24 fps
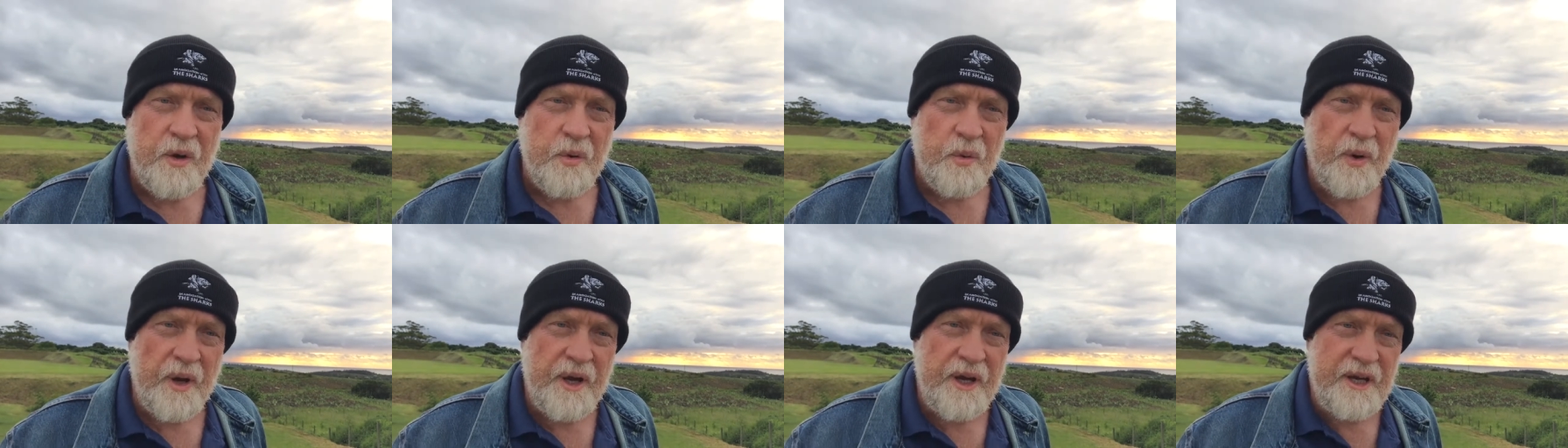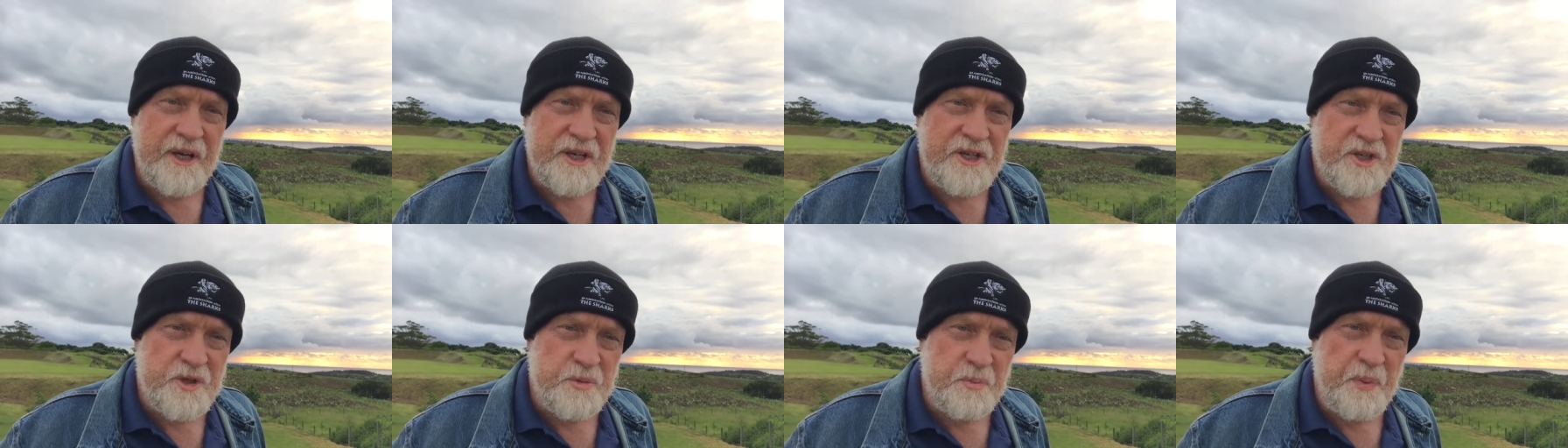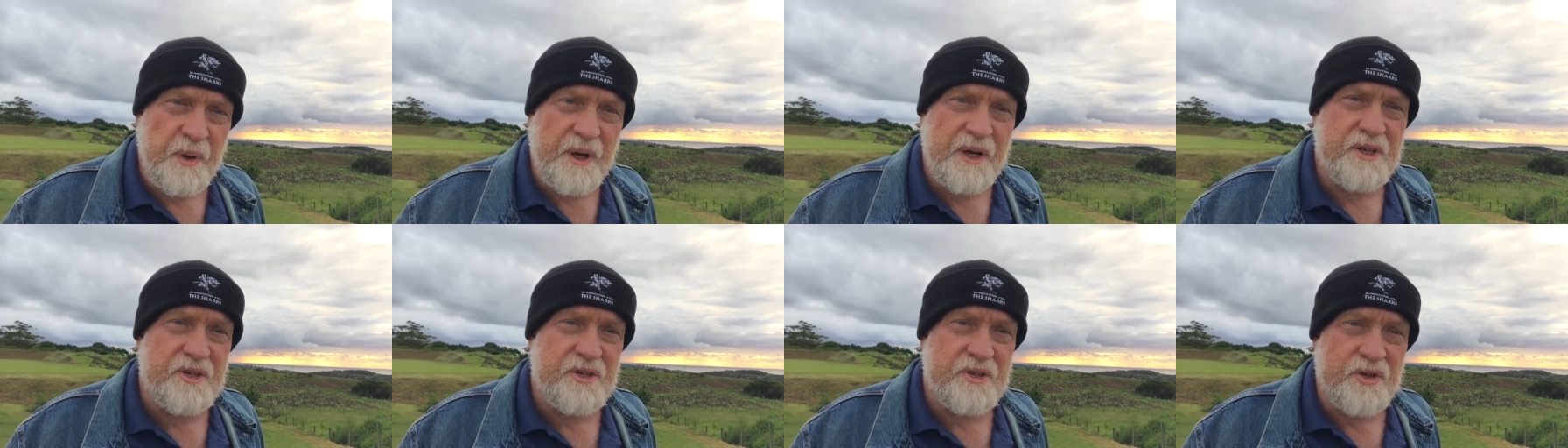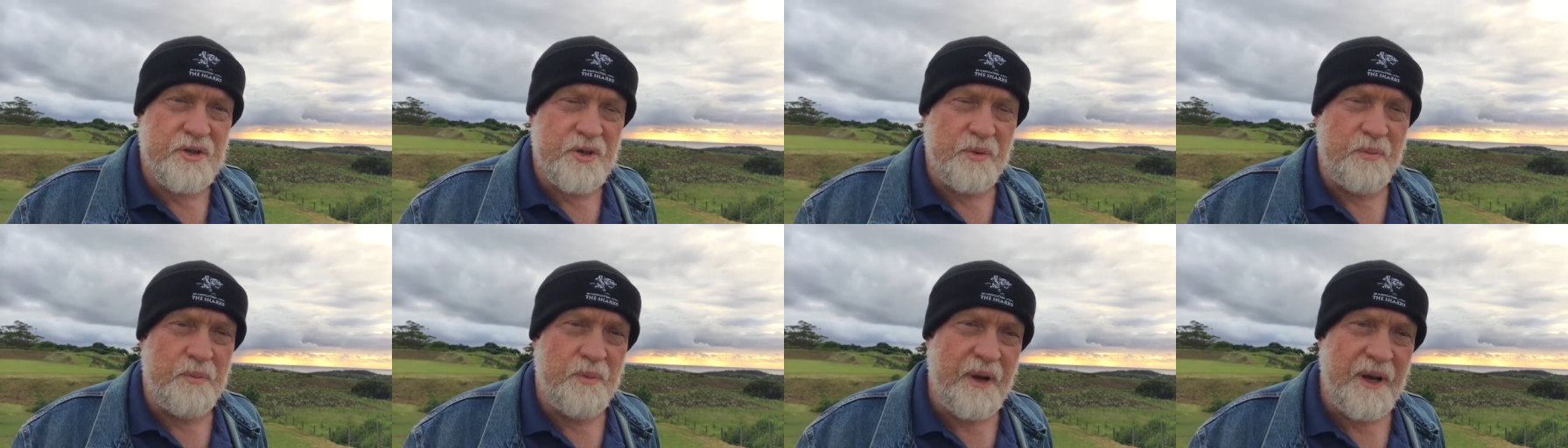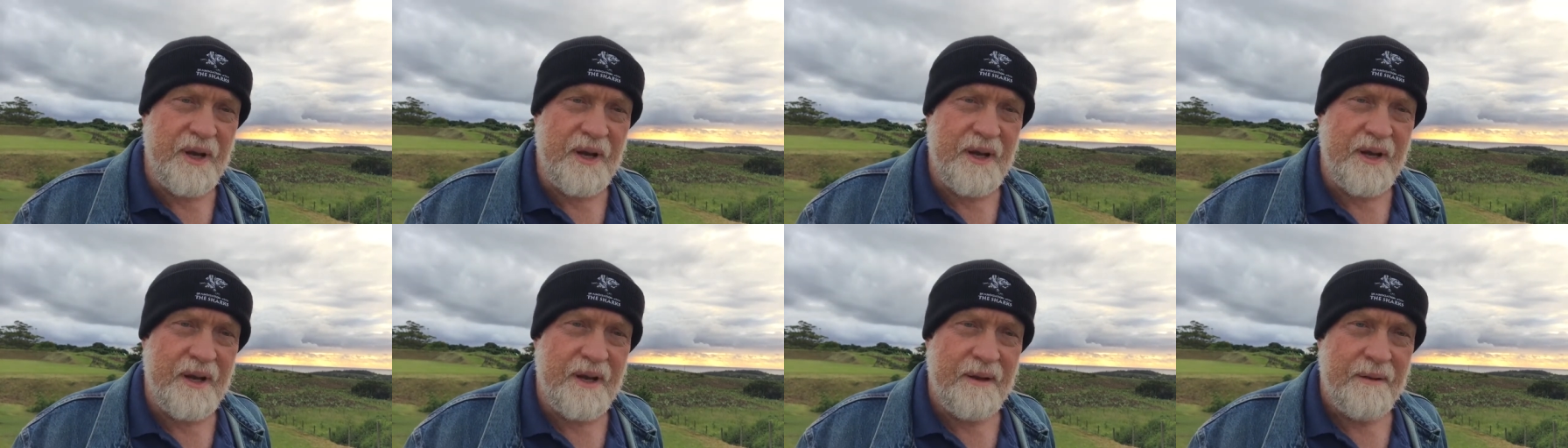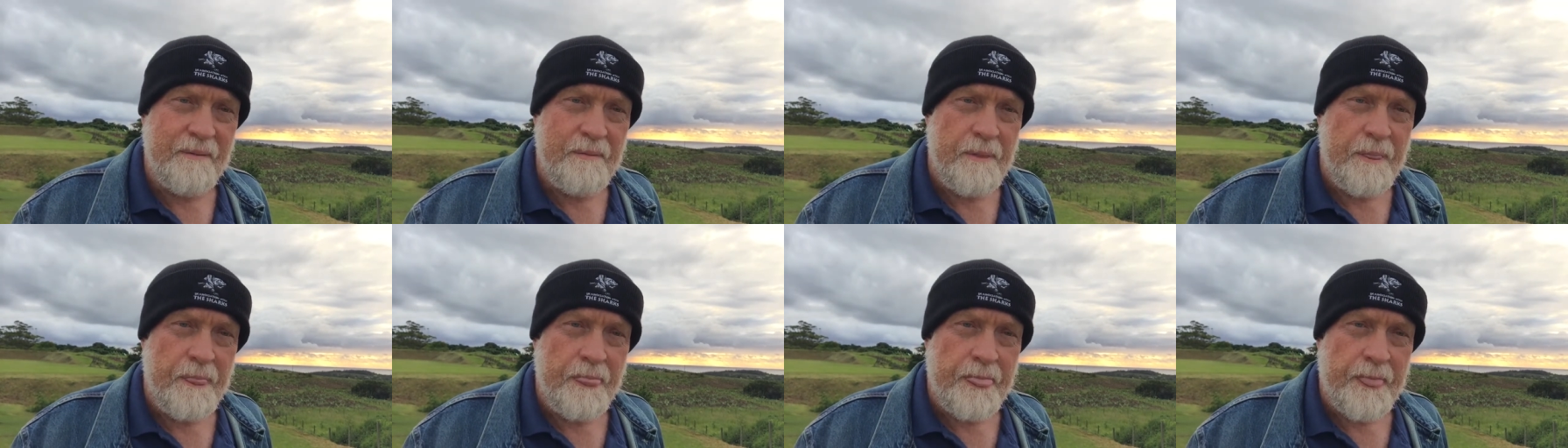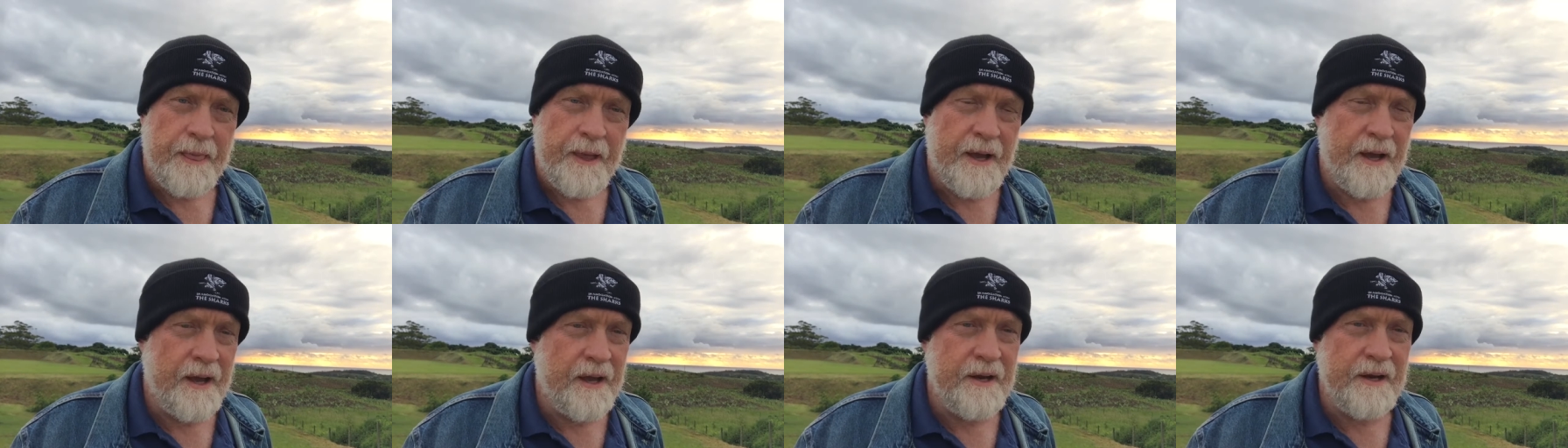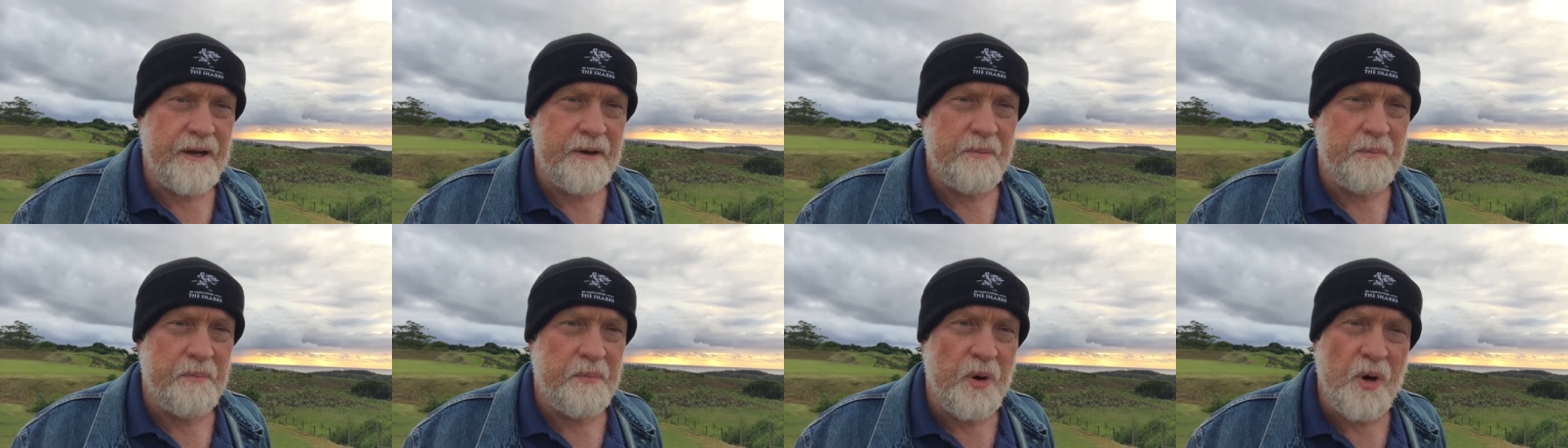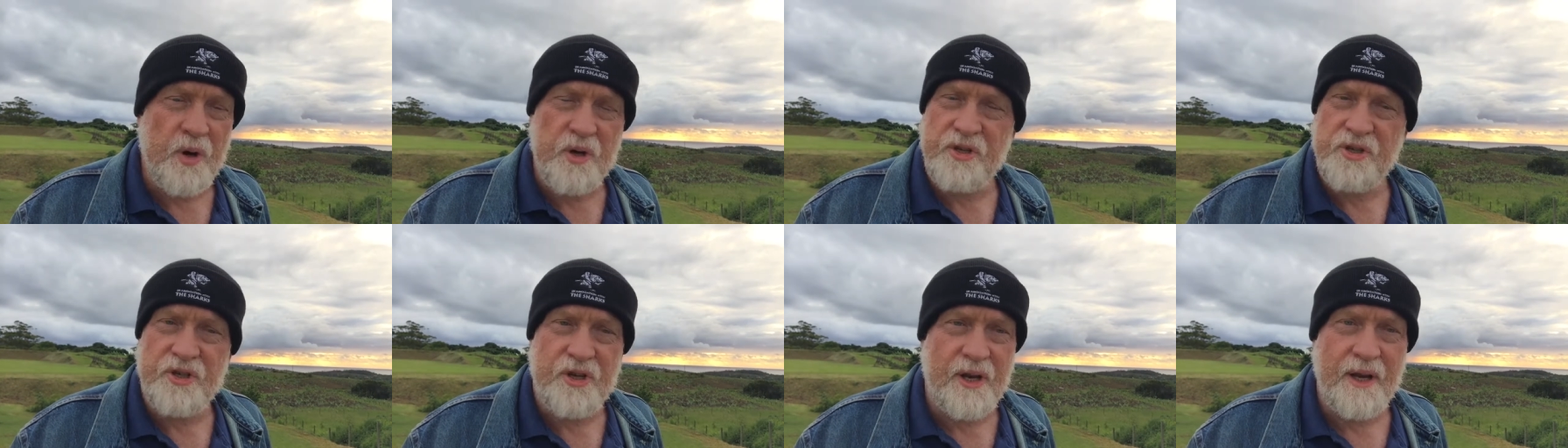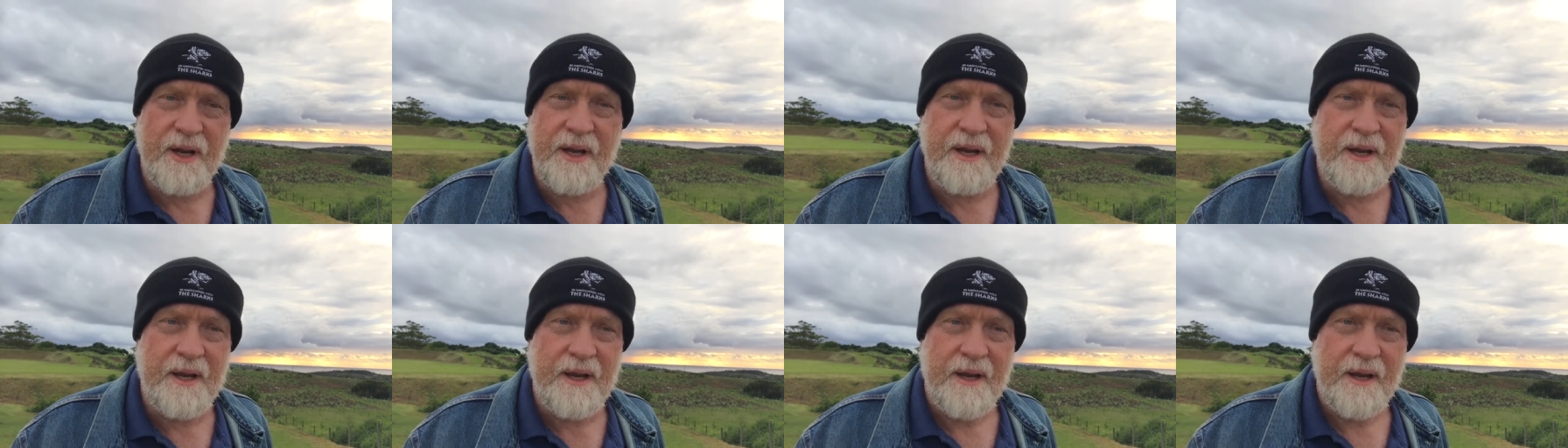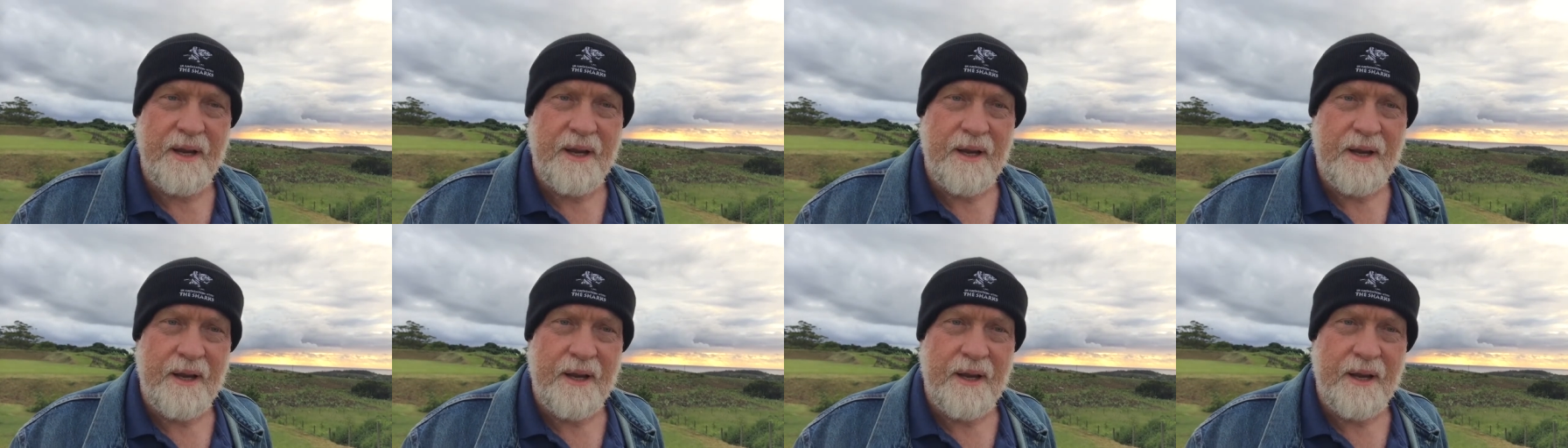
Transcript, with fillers: where He speaks to me kind of personally,